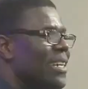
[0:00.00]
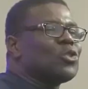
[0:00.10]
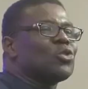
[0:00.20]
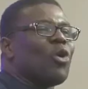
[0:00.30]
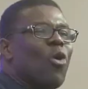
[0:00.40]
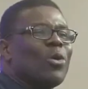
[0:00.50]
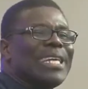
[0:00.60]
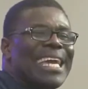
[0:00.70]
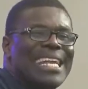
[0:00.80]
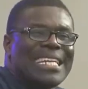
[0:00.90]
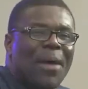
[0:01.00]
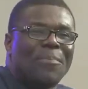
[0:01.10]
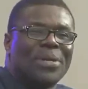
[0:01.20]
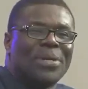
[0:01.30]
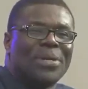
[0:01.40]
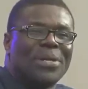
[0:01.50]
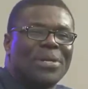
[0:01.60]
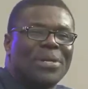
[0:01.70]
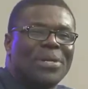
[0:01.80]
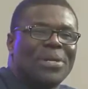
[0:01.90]
stone in that building has
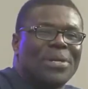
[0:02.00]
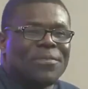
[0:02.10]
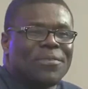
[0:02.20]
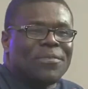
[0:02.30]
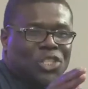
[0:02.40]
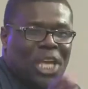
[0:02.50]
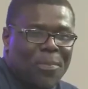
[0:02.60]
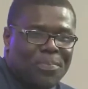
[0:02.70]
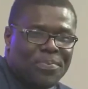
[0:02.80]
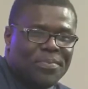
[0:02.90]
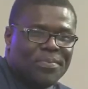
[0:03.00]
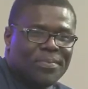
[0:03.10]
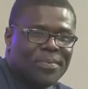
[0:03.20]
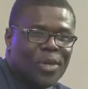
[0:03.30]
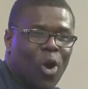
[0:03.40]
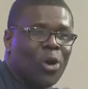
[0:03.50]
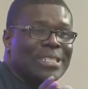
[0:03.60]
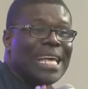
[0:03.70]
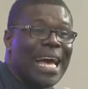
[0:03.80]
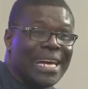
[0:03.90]
the same shape or
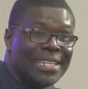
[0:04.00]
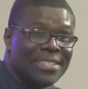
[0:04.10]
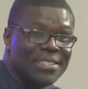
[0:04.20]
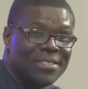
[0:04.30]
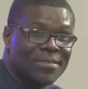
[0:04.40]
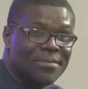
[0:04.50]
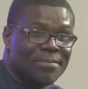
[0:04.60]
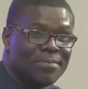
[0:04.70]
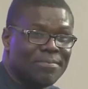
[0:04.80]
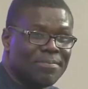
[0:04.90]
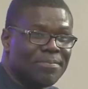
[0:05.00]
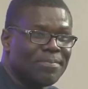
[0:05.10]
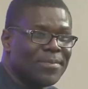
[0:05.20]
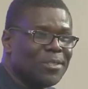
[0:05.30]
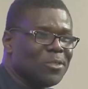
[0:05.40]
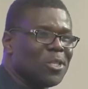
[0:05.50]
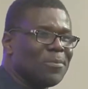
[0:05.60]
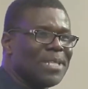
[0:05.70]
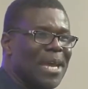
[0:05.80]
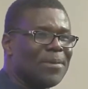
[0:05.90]
size. So
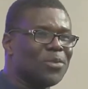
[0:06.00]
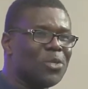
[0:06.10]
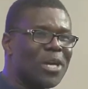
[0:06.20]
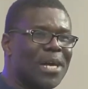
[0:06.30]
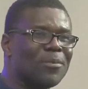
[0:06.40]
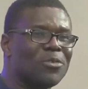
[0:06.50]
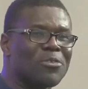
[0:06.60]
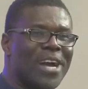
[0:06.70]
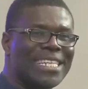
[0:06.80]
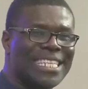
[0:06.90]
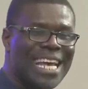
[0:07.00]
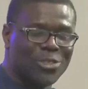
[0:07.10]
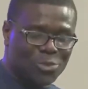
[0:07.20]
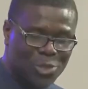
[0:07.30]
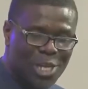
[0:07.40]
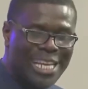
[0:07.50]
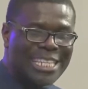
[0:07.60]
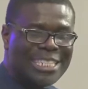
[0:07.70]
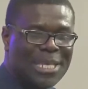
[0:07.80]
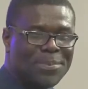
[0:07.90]
sometimes when you come to Christ, he has to
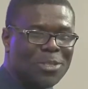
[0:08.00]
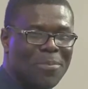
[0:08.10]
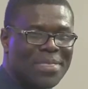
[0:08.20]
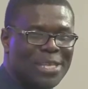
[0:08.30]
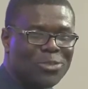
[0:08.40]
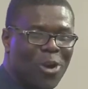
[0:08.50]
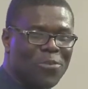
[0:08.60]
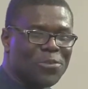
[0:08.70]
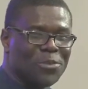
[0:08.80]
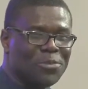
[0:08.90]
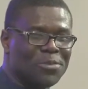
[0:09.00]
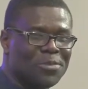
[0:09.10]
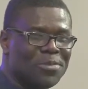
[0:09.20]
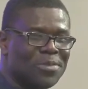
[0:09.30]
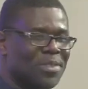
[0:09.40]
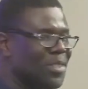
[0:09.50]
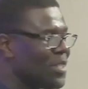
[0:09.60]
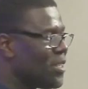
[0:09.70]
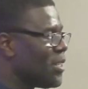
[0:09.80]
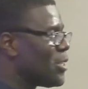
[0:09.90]
chip some things off you.
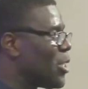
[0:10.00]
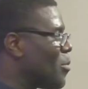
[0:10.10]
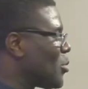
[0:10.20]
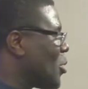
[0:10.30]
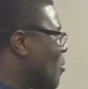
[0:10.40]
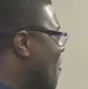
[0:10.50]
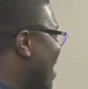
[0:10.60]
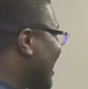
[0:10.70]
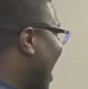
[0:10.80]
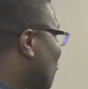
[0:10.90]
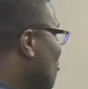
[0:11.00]
Some, some of us have to be